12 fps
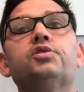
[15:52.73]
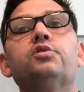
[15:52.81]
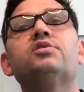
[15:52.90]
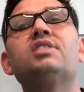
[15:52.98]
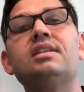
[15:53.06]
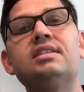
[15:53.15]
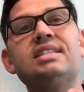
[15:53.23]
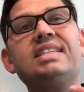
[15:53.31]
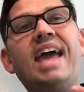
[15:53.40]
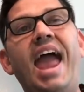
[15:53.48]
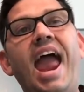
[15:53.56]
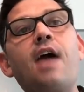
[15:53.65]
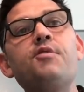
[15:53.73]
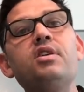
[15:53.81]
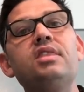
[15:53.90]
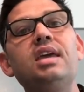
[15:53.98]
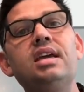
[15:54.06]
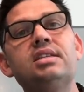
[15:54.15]
So since
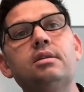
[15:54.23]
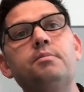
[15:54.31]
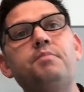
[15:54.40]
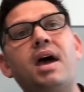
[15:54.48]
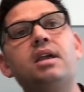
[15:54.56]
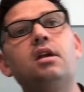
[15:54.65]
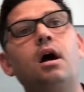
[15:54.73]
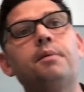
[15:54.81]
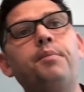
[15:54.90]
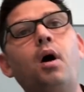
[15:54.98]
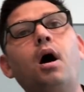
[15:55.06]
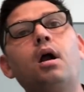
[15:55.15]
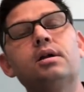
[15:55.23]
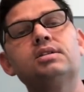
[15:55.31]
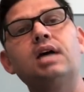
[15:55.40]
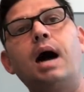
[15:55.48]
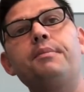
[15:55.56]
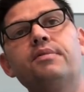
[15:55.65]
everything is embedded on
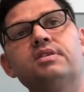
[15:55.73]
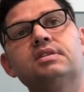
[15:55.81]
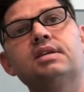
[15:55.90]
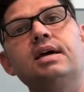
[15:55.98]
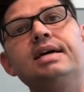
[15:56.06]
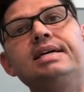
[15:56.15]
top of this,